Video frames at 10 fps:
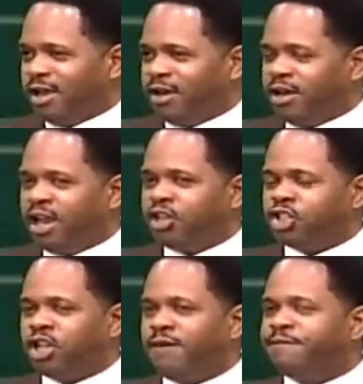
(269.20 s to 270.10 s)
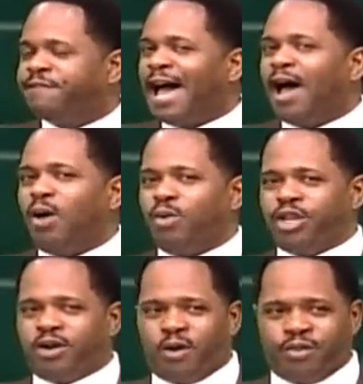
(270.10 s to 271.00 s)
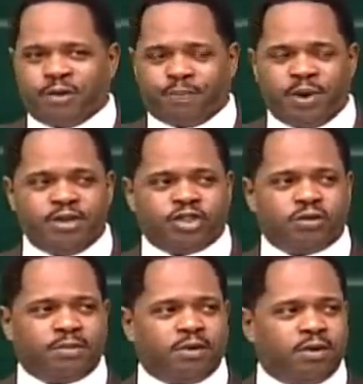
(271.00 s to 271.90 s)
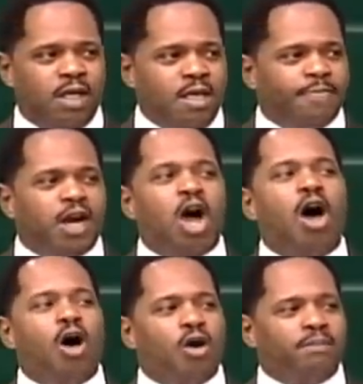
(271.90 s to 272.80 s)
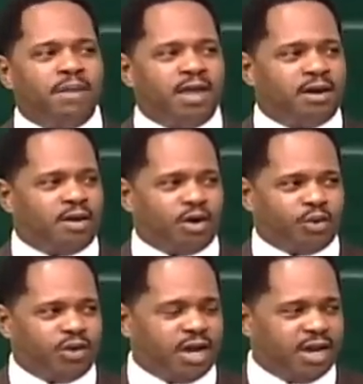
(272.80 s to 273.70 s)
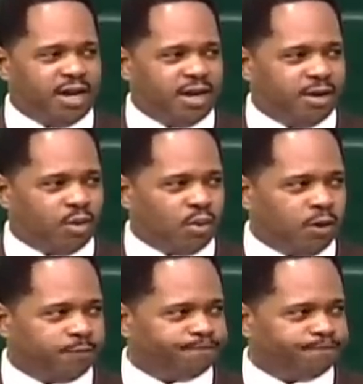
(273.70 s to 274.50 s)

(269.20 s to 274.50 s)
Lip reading: in a nation founded on the principle that all men are created equal.